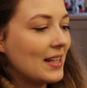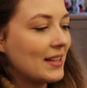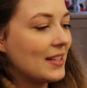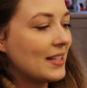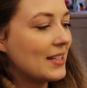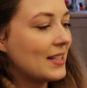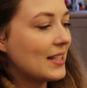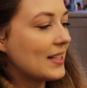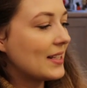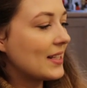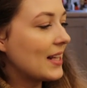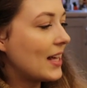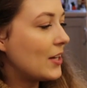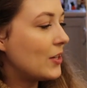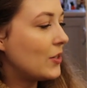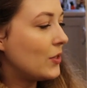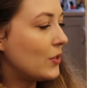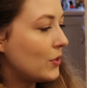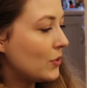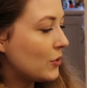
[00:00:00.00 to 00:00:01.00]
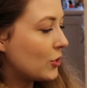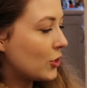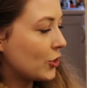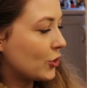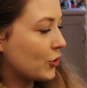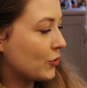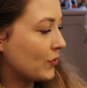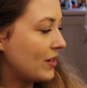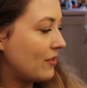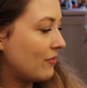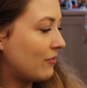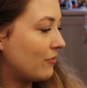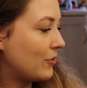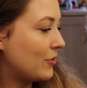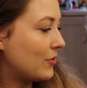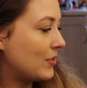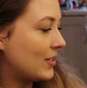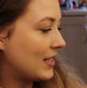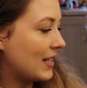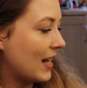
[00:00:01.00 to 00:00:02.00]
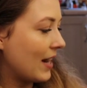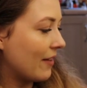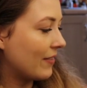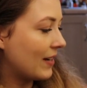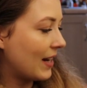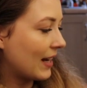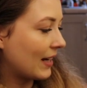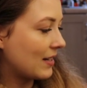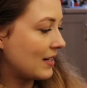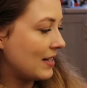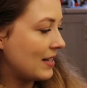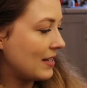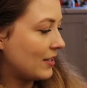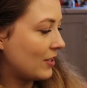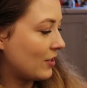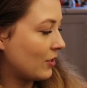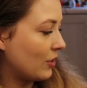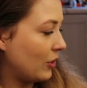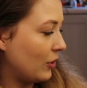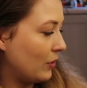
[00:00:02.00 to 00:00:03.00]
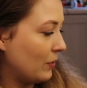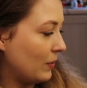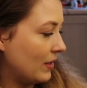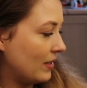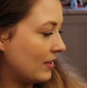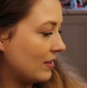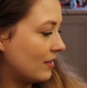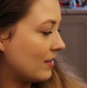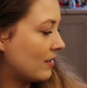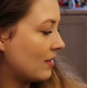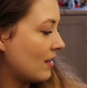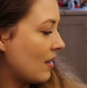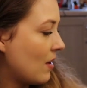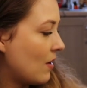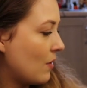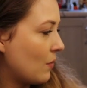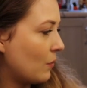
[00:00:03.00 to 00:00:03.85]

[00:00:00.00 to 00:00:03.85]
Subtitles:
This is their new street food teriyaki skewers,